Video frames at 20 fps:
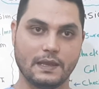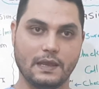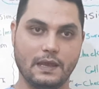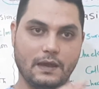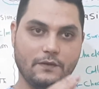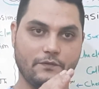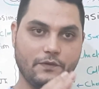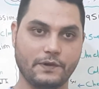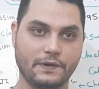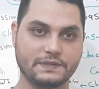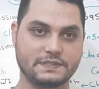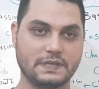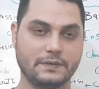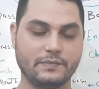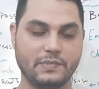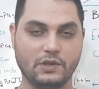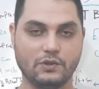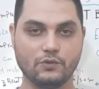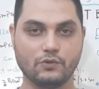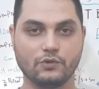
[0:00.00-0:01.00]
For
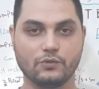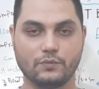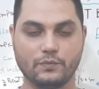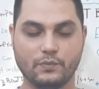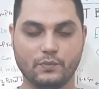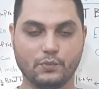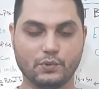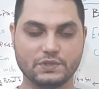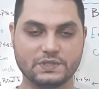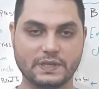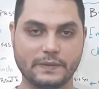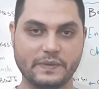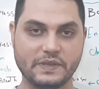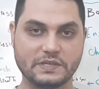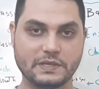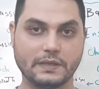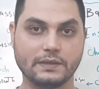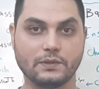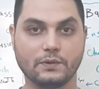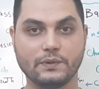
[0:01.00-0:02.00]
example, you would put the
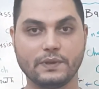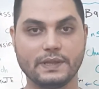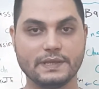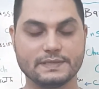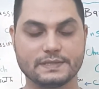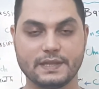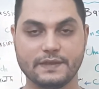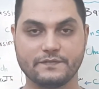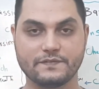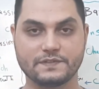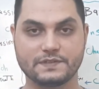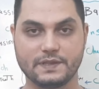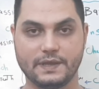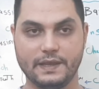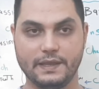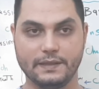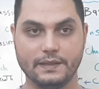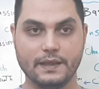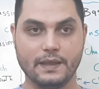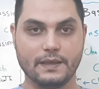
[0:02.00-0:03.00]
patient on his left
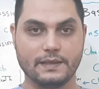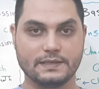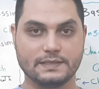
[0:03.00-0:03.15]
side.